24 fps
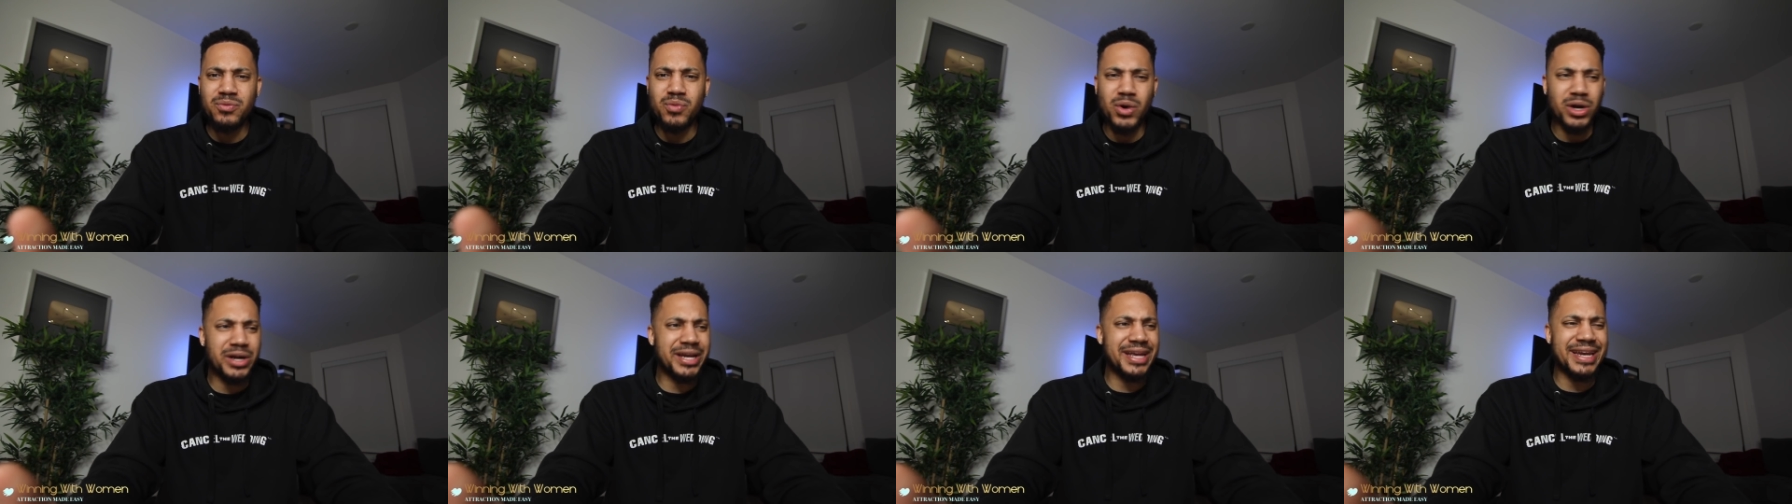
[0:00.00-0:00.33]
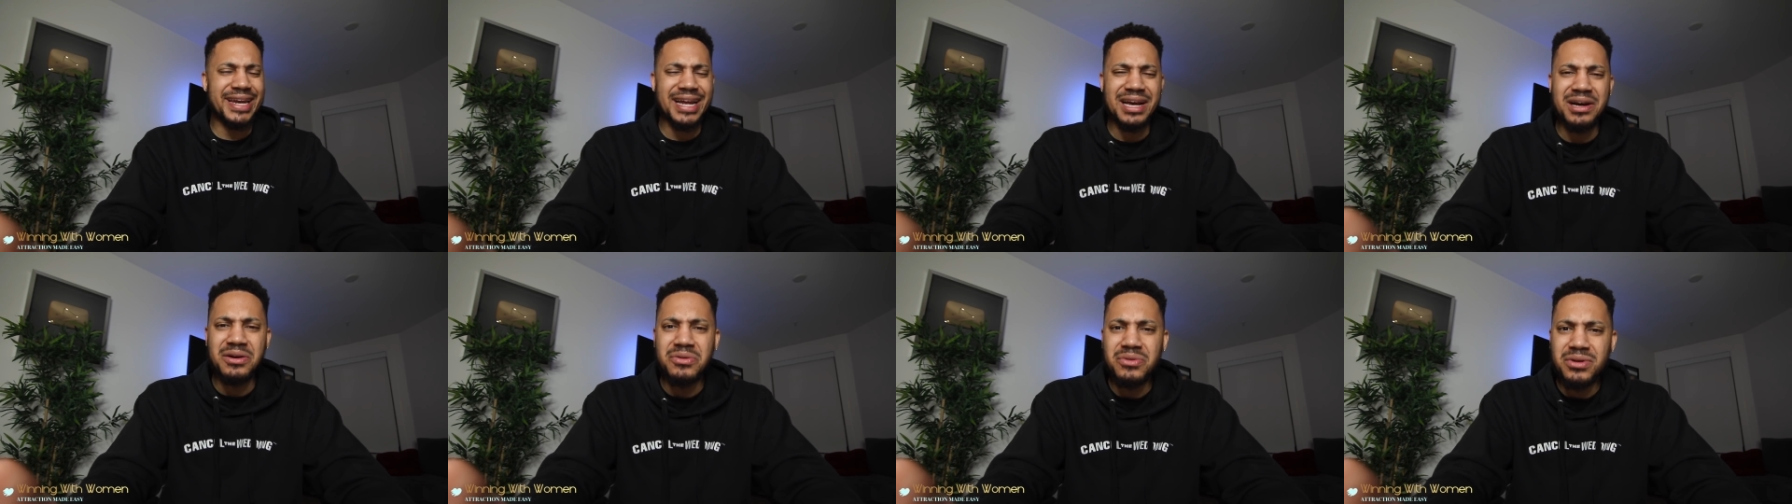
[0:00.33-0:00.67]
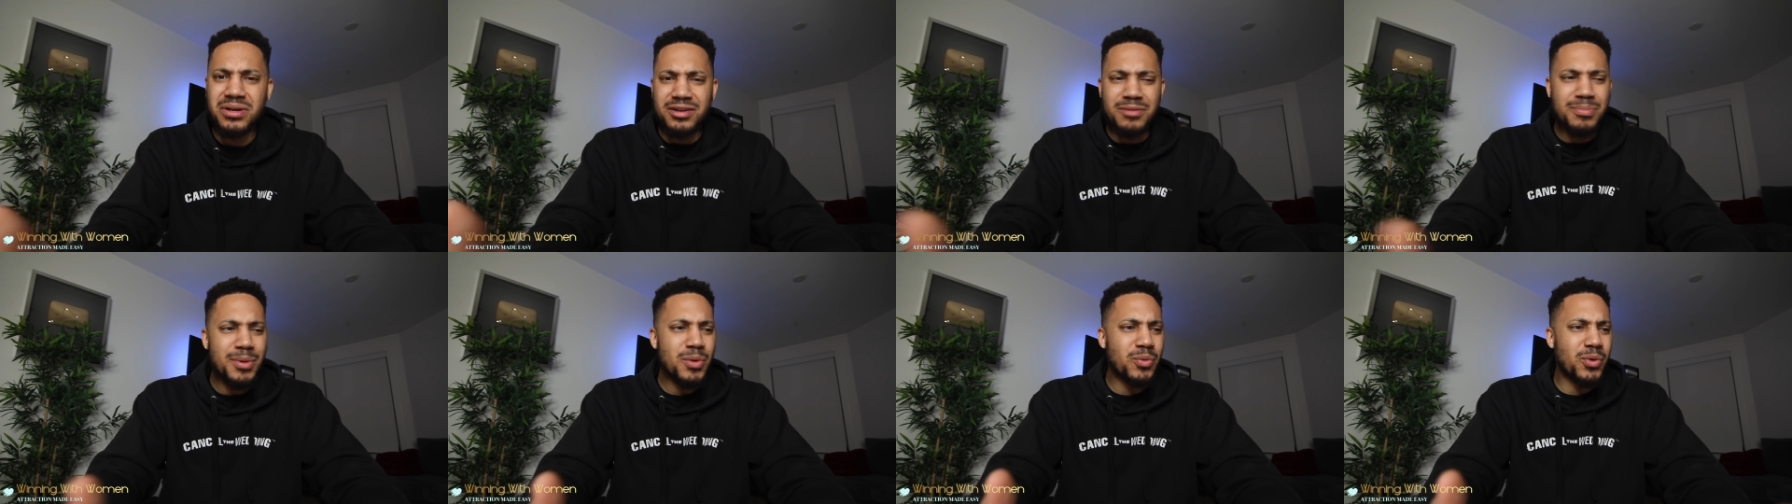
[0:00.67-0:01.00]
working out.
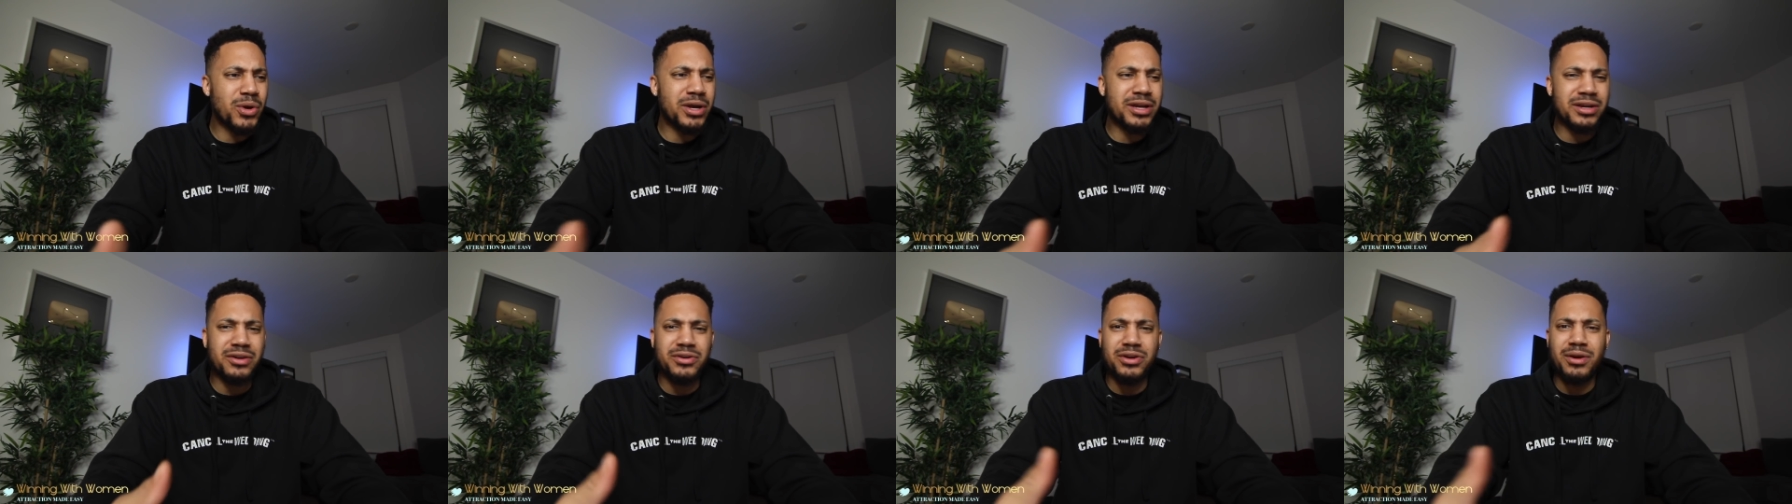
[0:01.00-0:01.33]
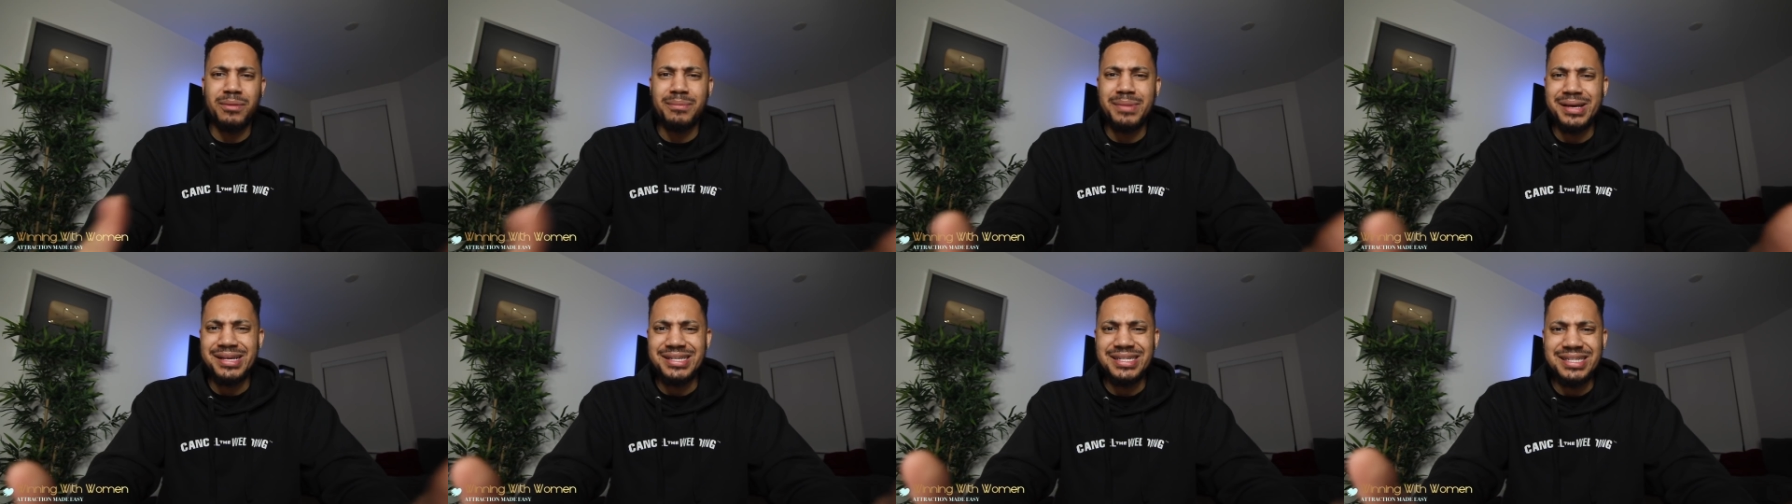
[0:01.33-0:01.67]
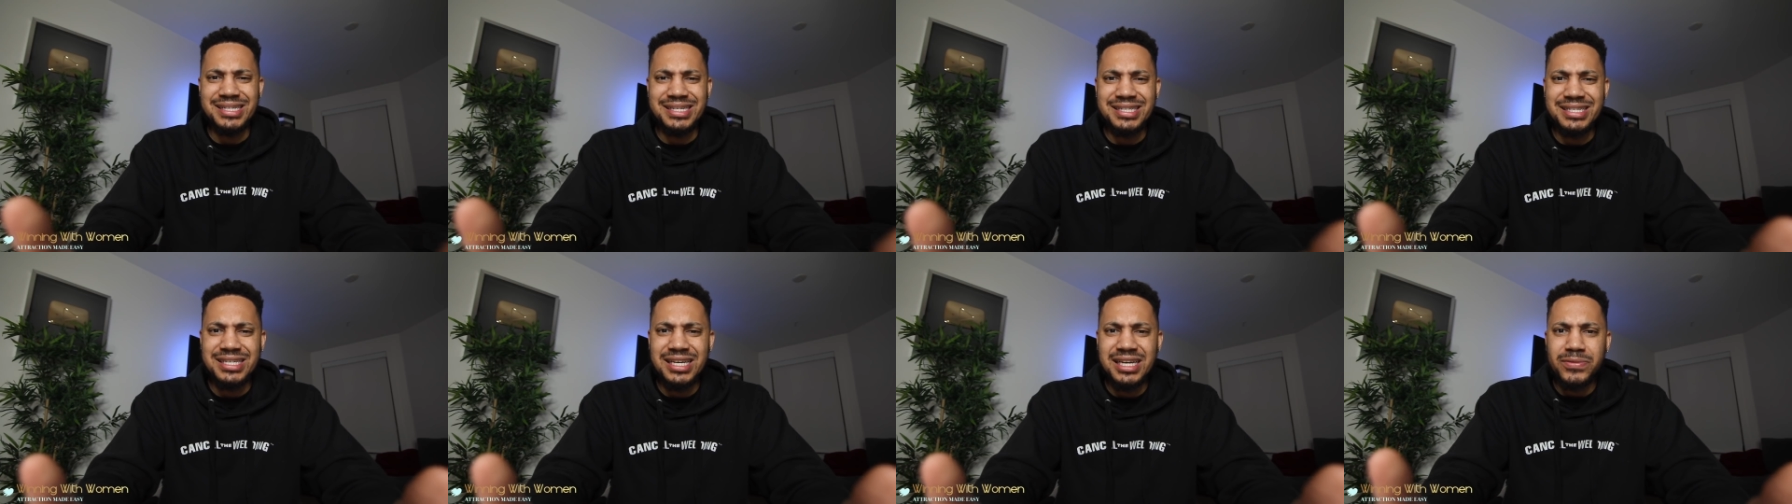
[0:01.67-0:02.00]
You've been working on your
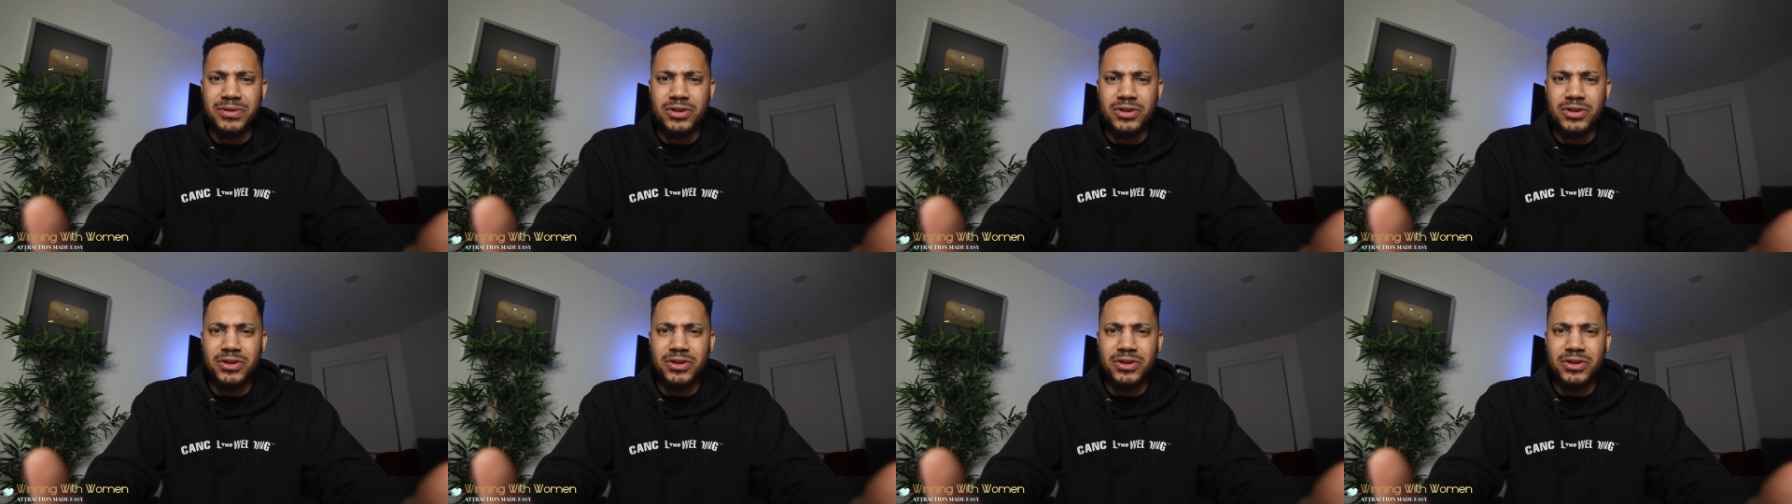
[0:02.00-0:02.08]
business.